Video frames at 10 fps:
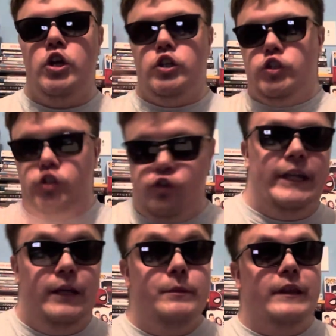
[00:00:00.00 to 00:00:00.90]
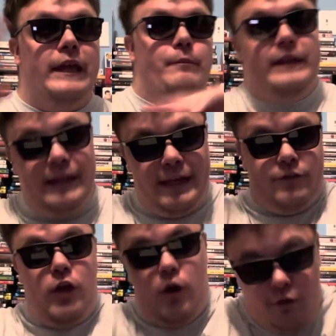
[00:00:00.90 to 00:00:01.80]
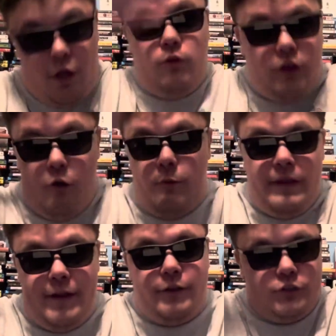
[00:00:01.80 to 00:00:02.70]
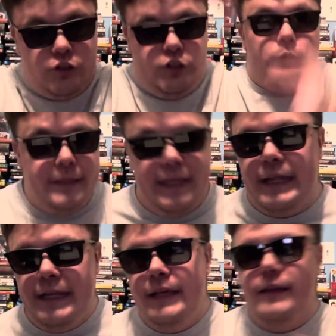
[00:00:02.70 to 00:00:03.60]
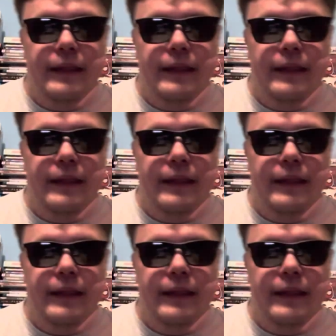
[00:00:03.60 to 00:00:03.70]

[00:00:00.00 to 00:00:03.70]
scream and like be like, don't go in there, you stupid idiot.